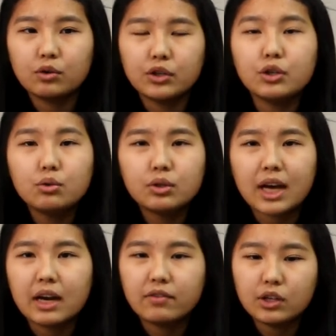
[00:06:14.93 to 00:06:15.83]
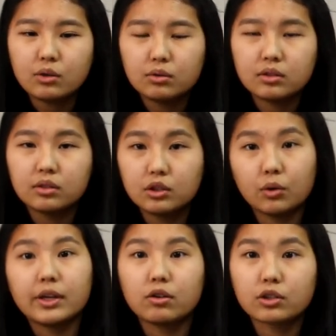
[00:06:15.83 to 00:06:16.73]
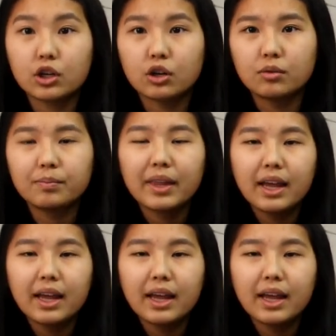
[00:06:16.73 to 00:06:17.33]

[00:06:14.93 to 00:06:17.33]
you to kind of use during your term.